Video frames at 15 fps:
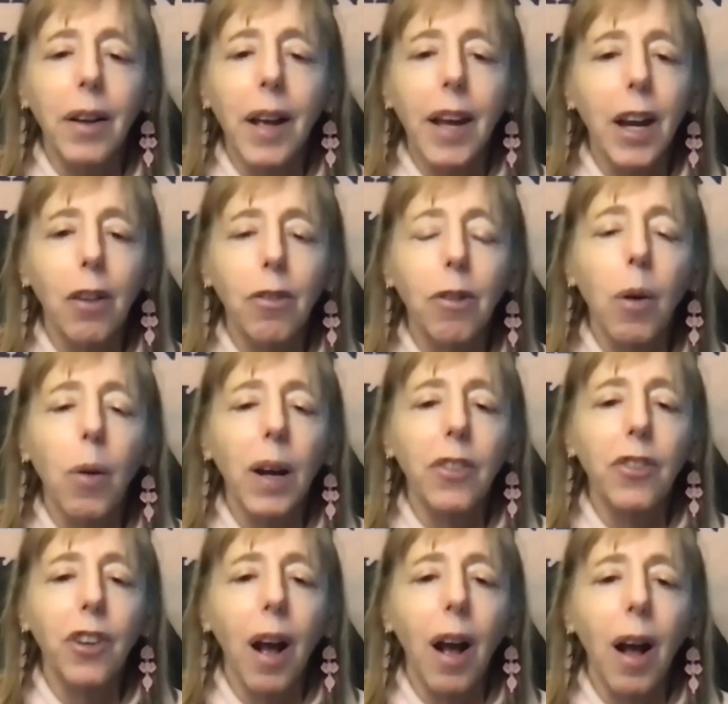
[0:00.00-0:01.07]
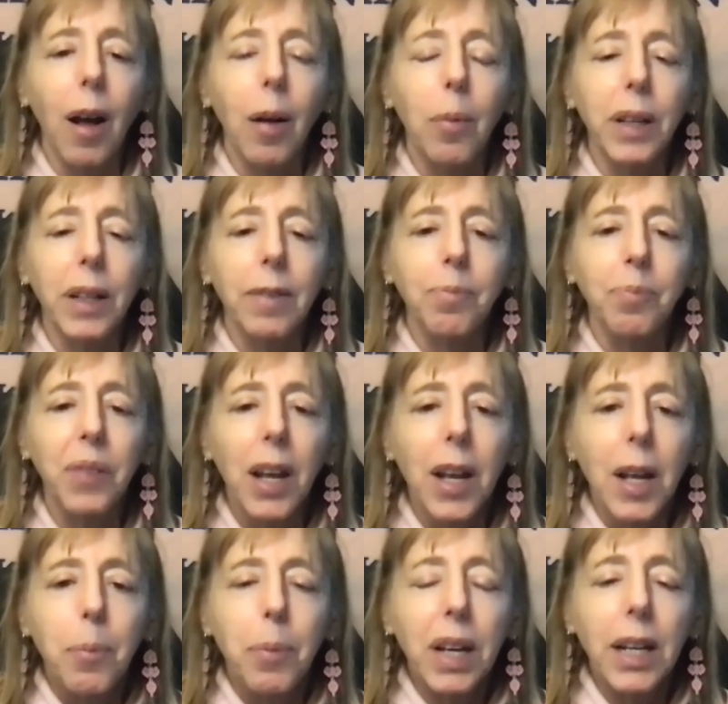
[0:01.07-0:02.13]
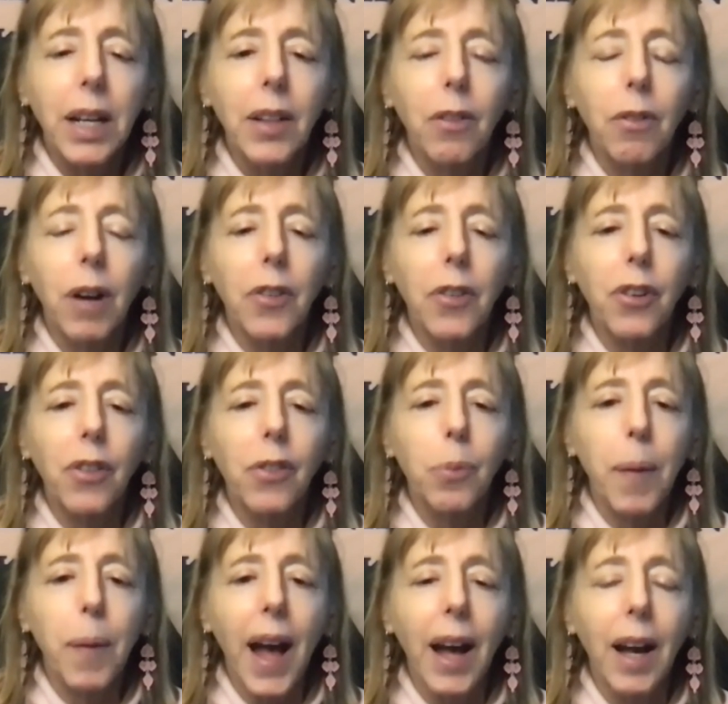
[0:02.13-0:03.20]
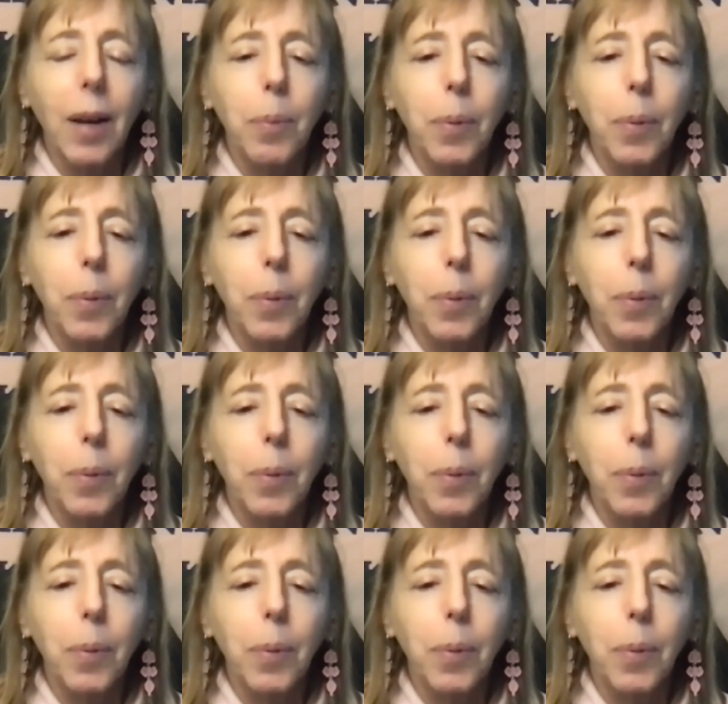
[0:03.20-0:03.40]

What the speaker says: a heroic job in beating the Russians back,